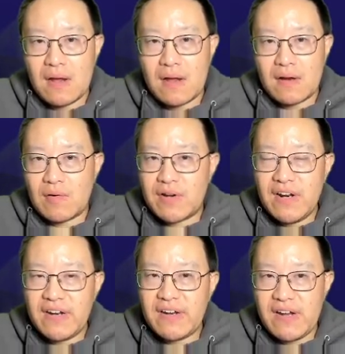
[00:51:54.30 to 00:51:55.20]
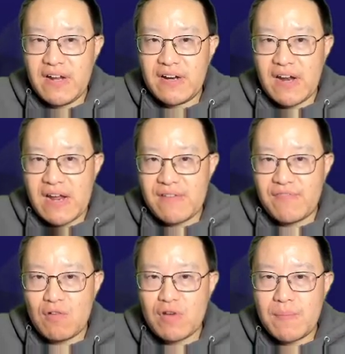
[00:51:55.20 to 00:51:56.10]
So this is a
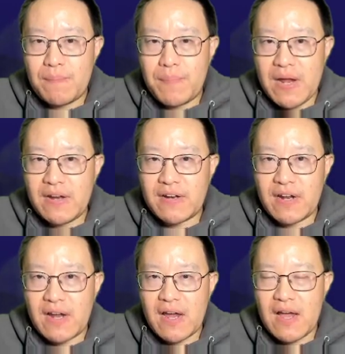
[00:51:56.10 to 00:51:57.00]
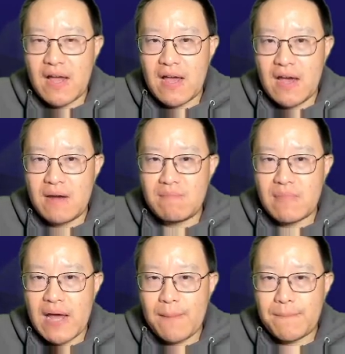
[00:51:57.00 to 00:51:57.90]
very basic
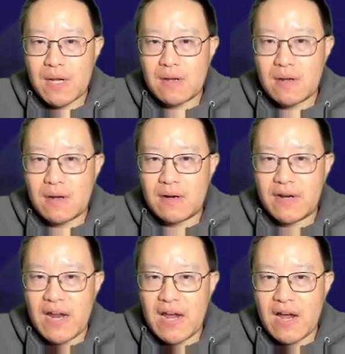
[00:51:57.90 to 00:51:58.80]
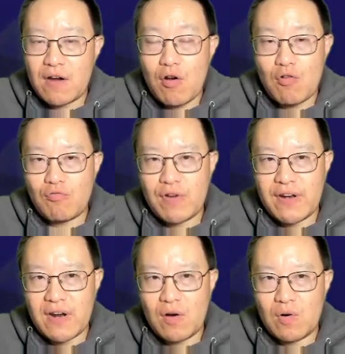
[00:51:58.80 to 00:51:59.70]
Nmap scan
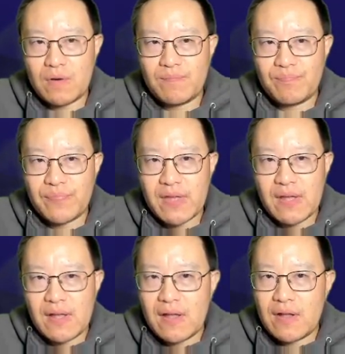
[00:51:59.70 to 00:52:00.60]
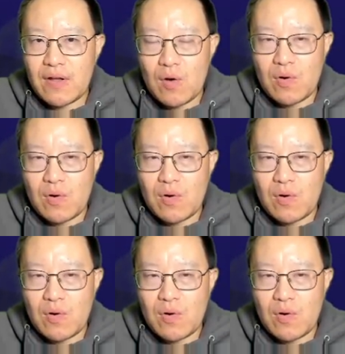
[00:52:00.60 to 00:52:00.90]
result. You're only